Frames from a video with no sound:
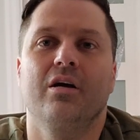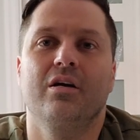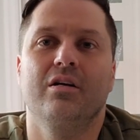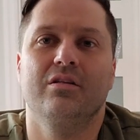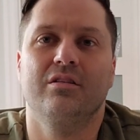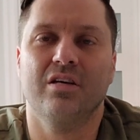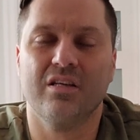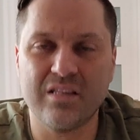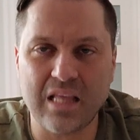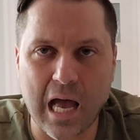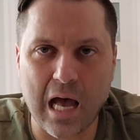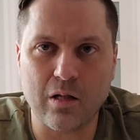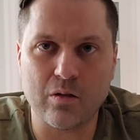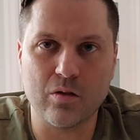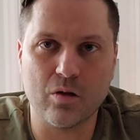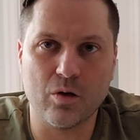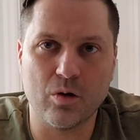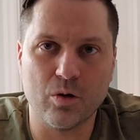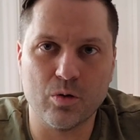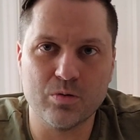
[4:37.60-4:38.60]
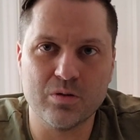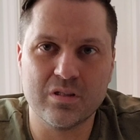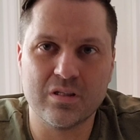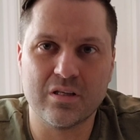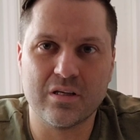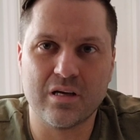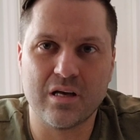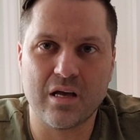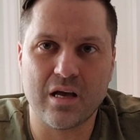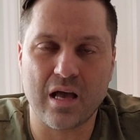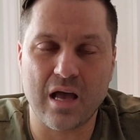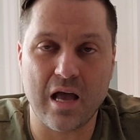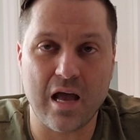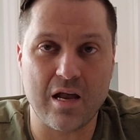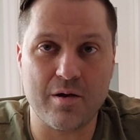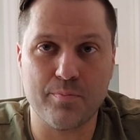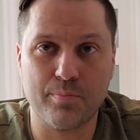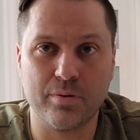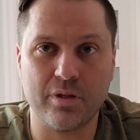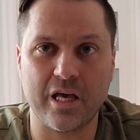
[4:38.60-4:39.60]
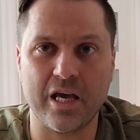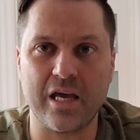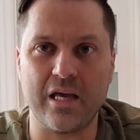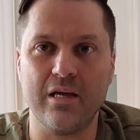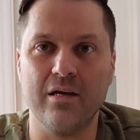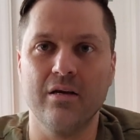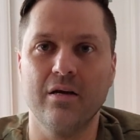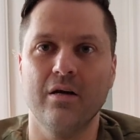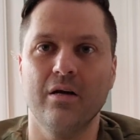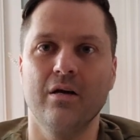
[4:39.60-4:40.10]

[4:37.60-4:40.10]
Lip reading: to download and play.